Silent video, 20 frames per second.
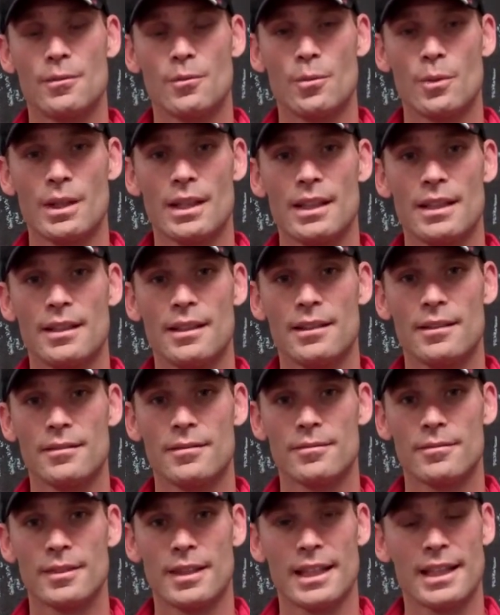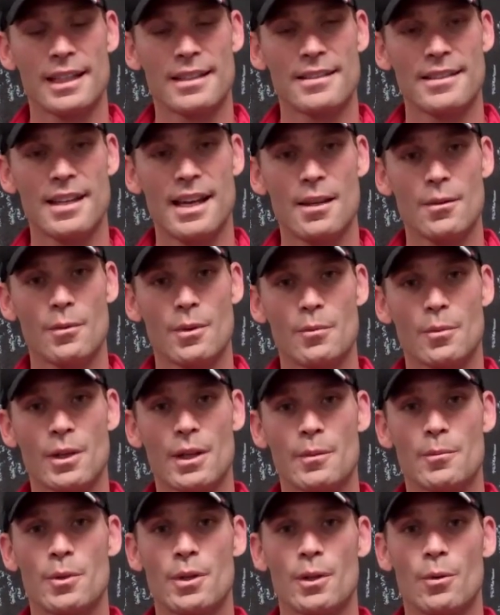we, like I said, we
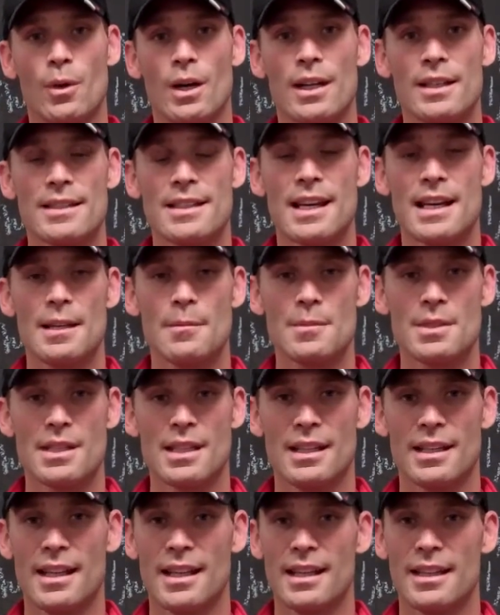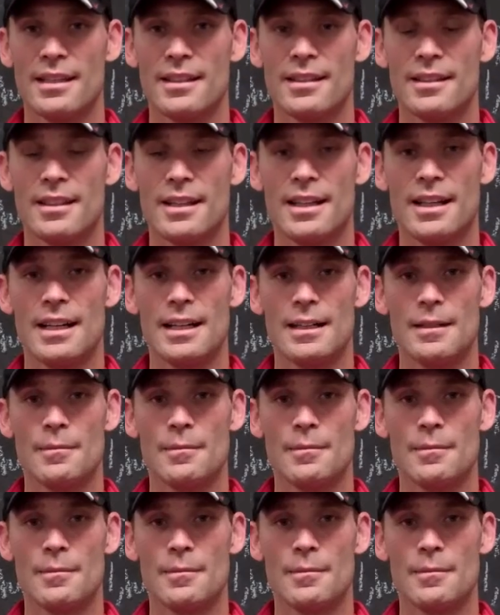played pretty well at times, and then